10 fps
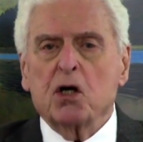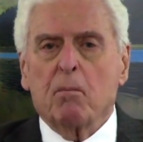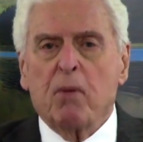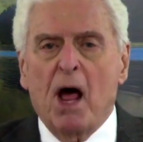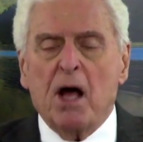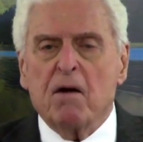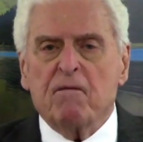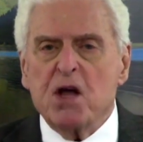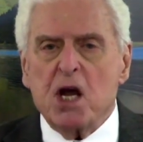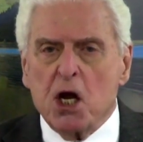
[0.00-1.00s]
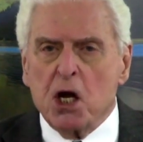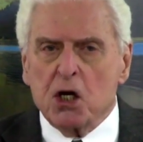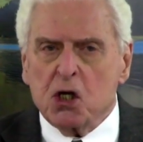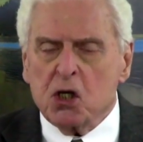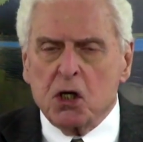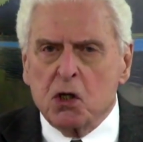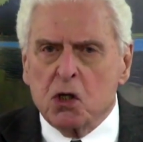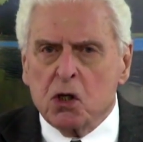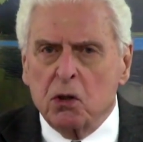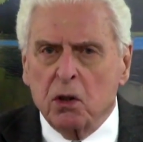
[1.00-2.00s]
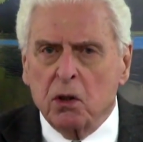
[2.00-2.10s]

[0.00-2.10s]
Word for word: the blood of the innocents.